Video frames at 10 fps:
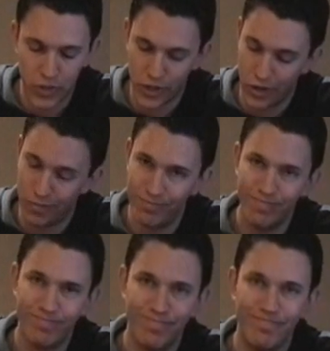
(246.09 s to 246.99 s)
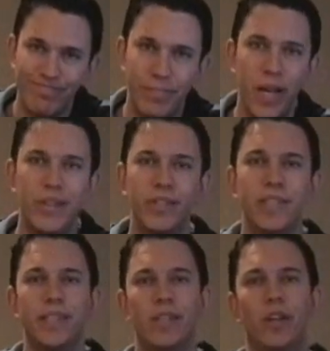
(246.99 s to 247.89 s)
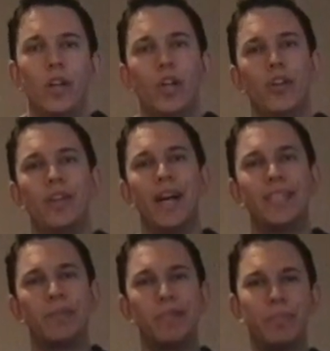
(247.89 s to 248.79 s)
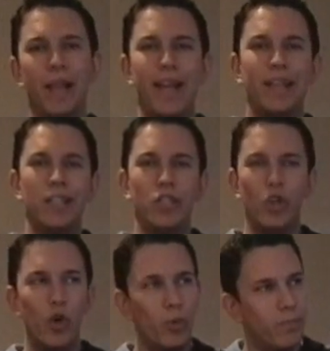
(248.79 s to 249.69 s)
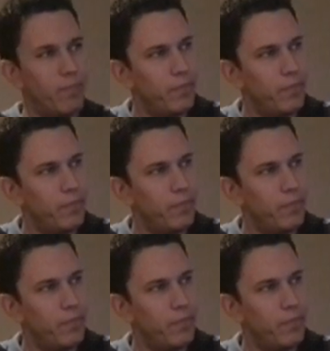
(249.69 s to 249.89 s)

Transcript: So, Patriots, you got some splaining to do.